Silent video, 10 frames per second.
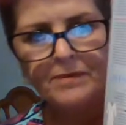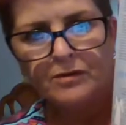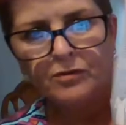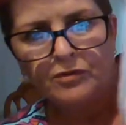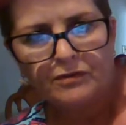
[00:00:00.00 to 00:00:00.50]

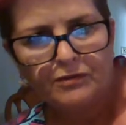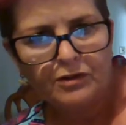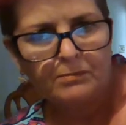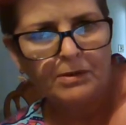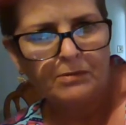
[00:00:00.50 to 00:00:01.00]
another
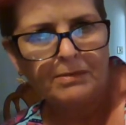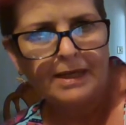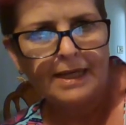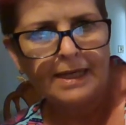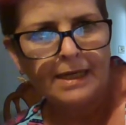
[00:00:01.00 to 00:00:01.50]
frill bottom
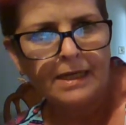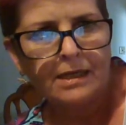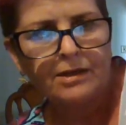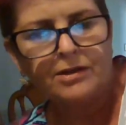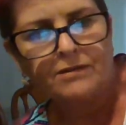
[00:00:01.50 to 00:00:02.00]
here,
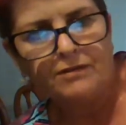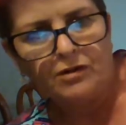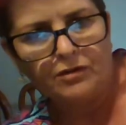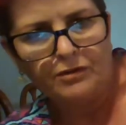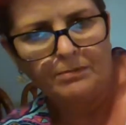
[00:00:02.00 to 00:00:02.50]
you've
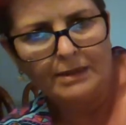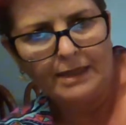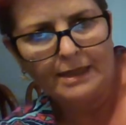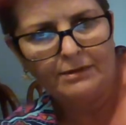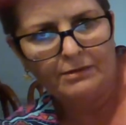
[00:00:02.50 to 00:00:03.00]
got the
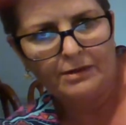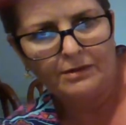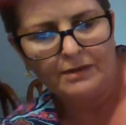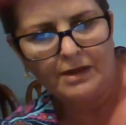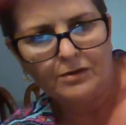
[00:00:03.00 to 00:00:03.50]

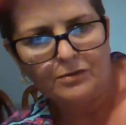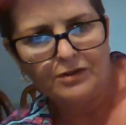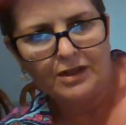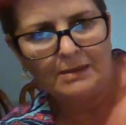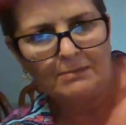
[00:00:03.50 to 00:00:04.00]
bolero now,
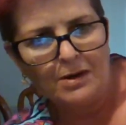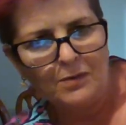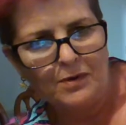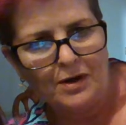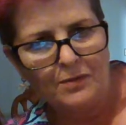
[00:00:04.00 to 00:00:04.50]
the
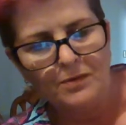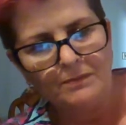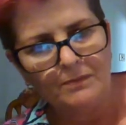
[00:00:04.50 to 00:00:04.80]
kimono